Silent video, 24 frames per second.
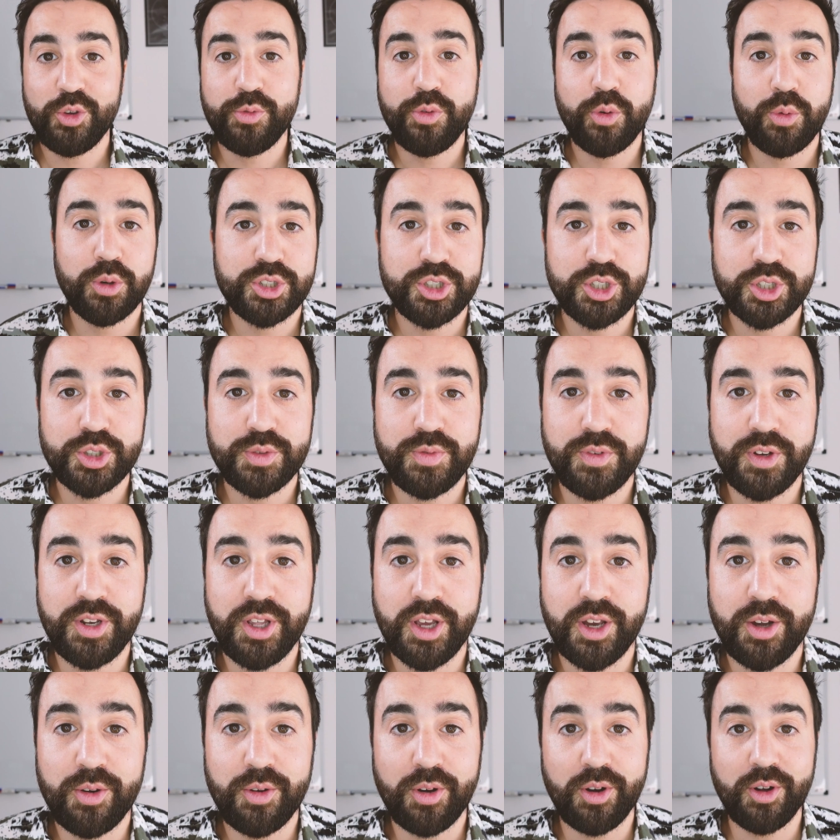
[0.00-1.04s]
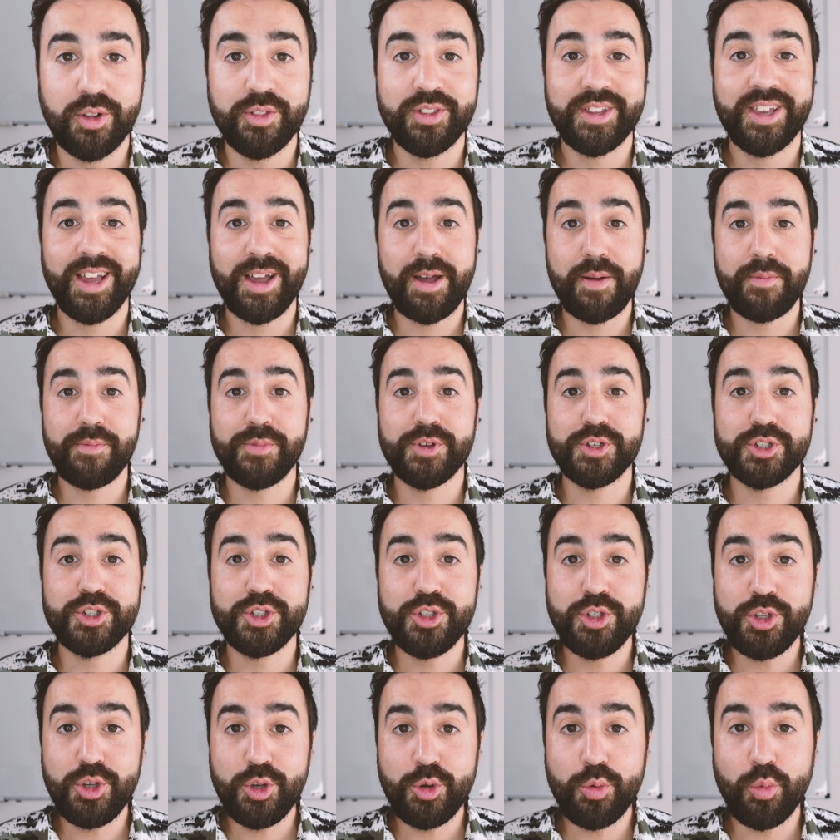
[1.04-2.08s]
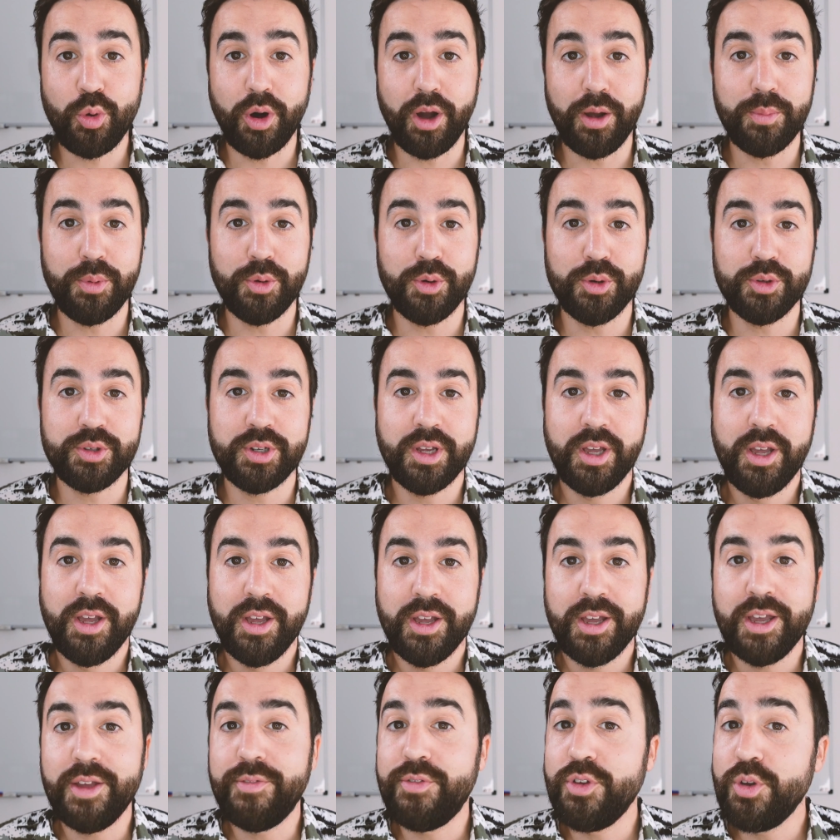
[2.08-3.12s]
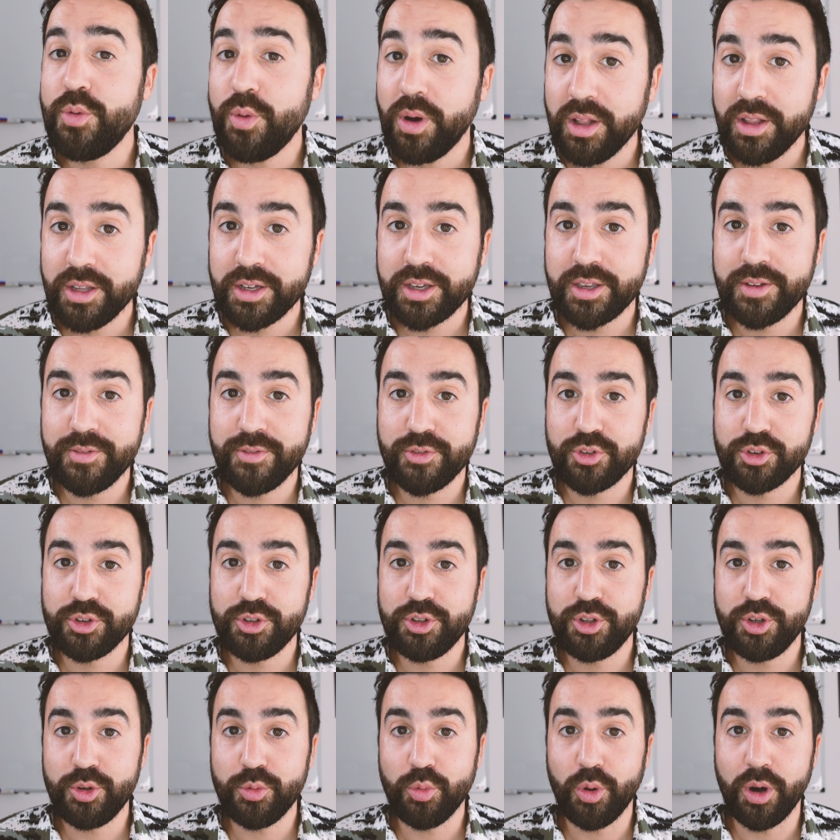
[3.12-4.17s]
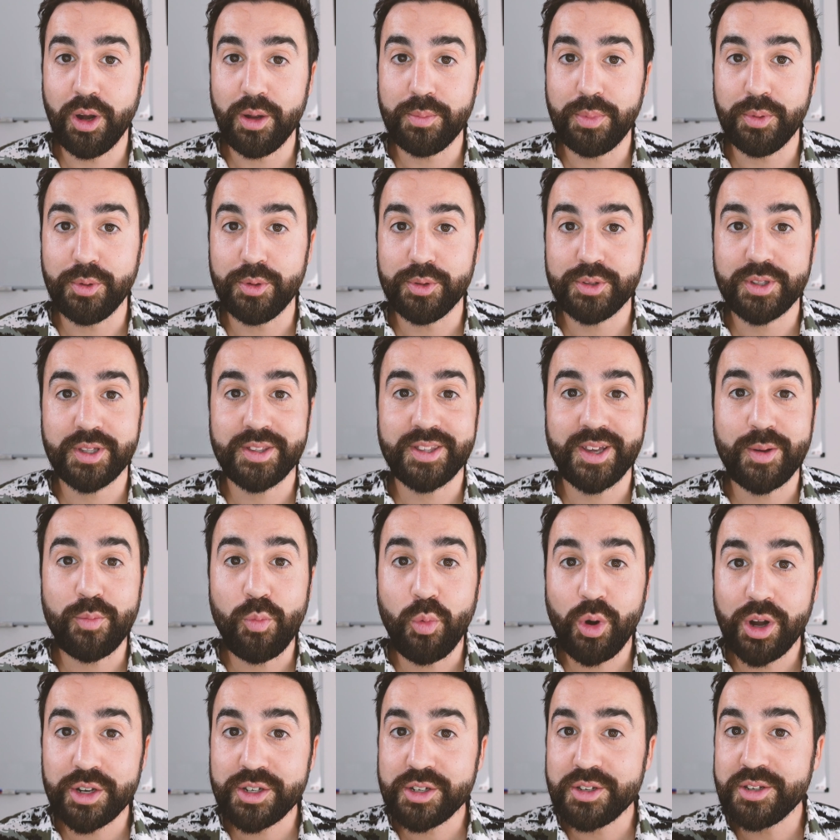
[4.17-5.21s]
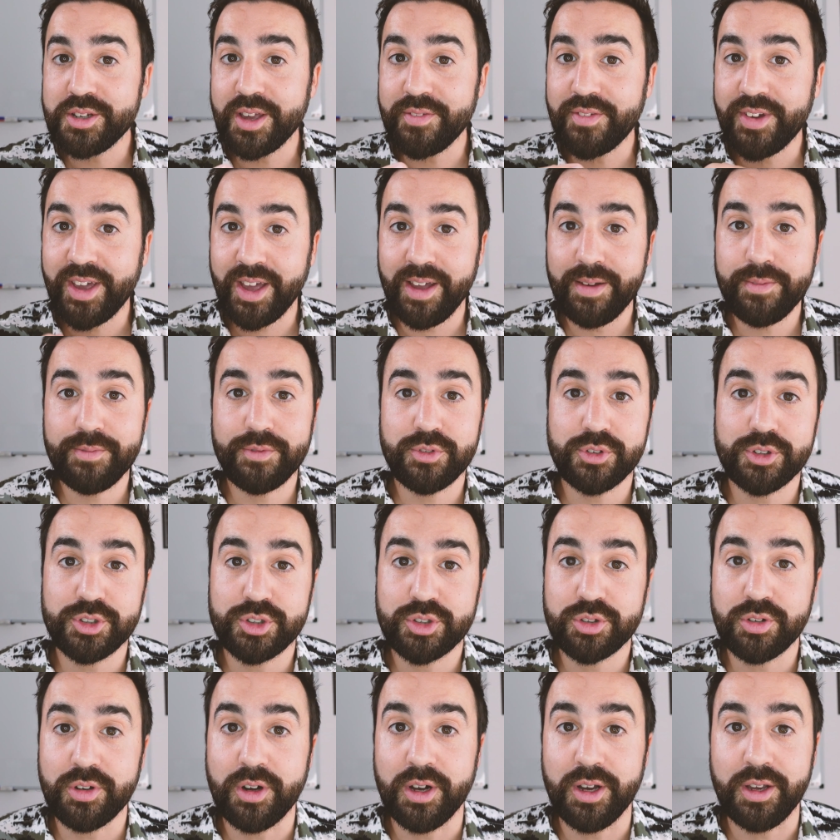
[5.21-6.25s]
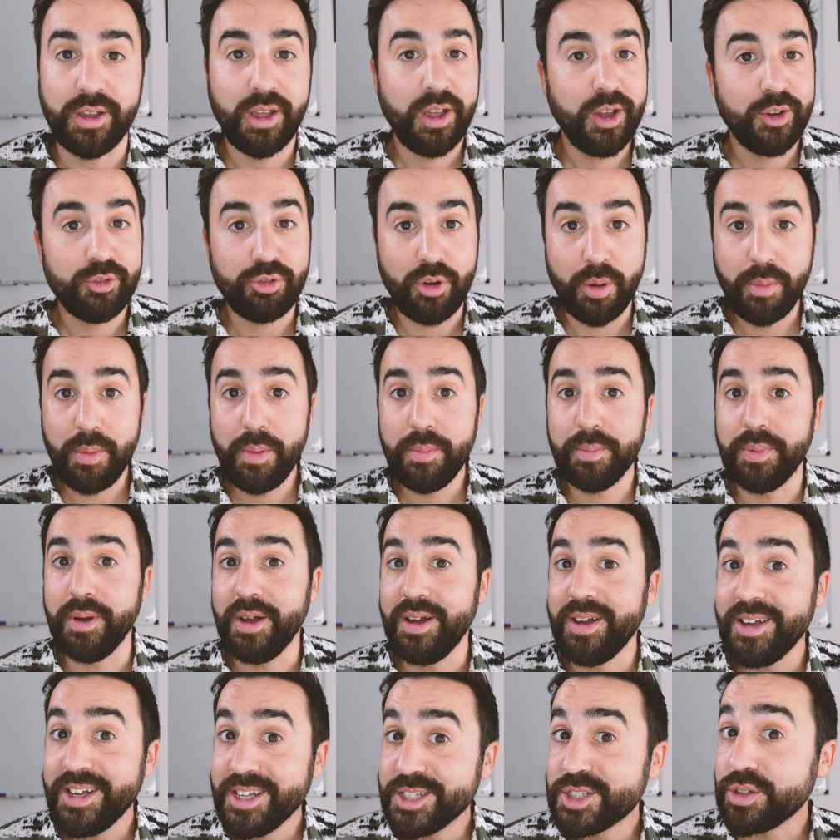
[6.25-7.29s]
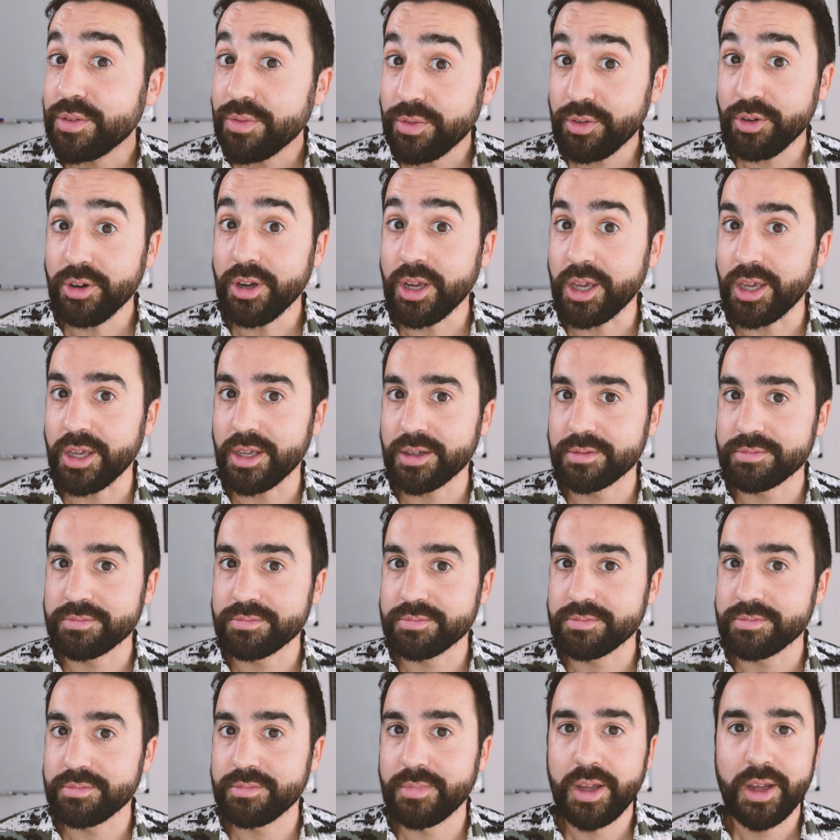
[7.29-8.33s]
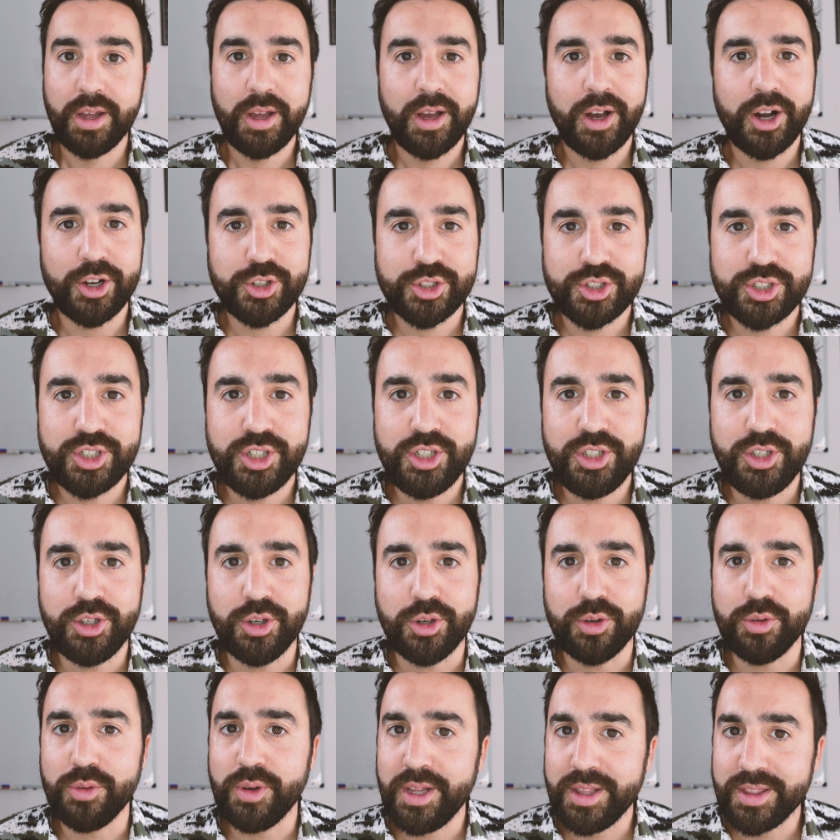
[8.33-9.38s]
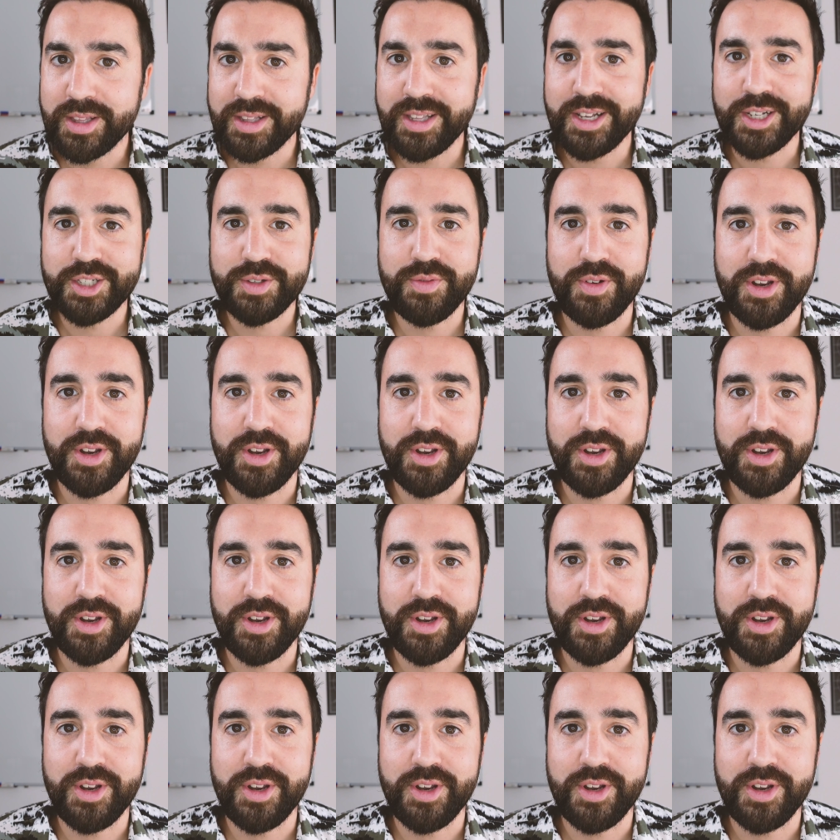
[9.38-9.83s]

you for watching this video on Canva's new whiteboard. If you are looking for a new whiteboard, then why don't you give Canva a try? Remember, it's free. I'll see you in the next